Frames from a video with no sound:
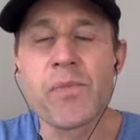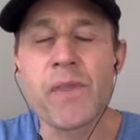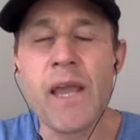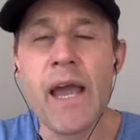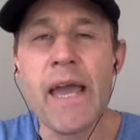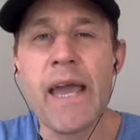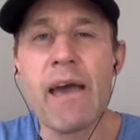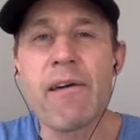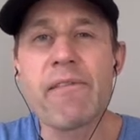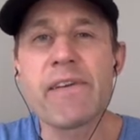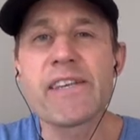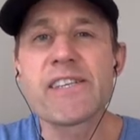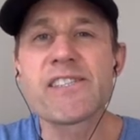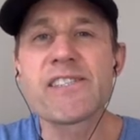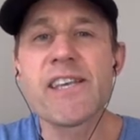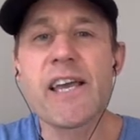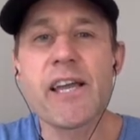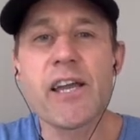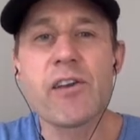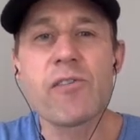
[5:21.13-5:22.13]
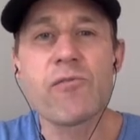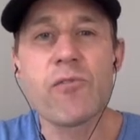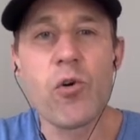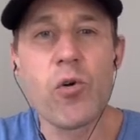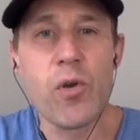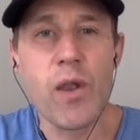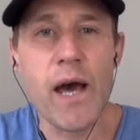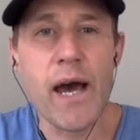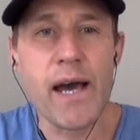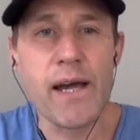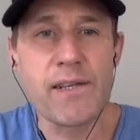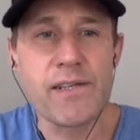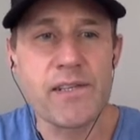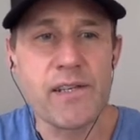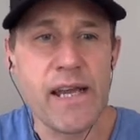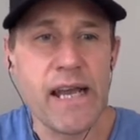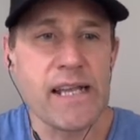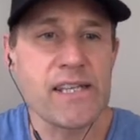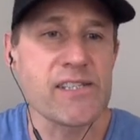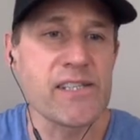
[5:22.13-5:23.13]
I have a second row lot
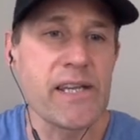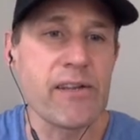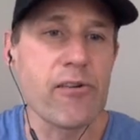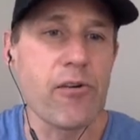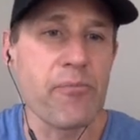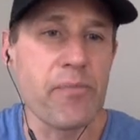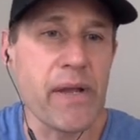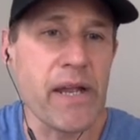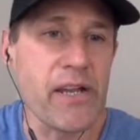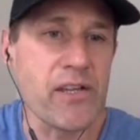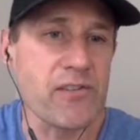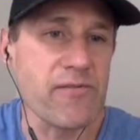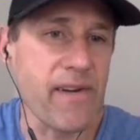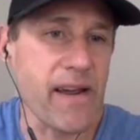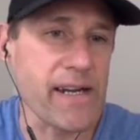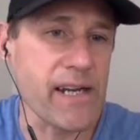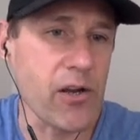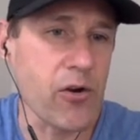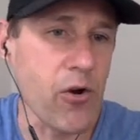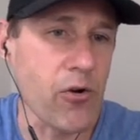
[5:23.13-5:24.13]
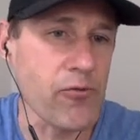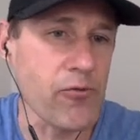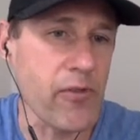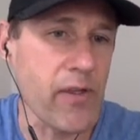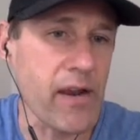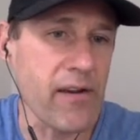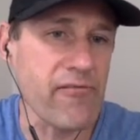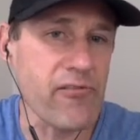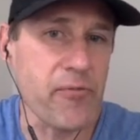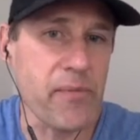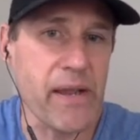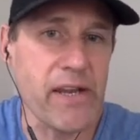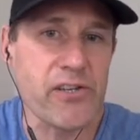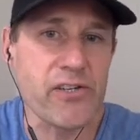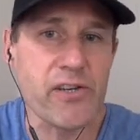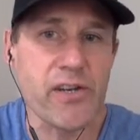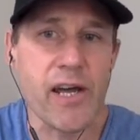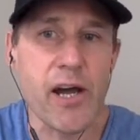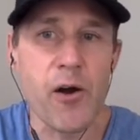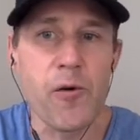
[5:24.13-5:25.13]
at Secret Beach. In fact, I'll go through that
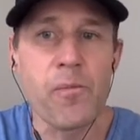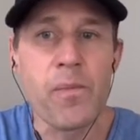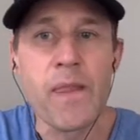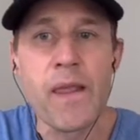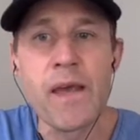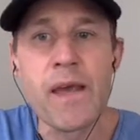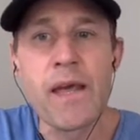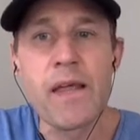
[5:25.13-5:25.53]
information now.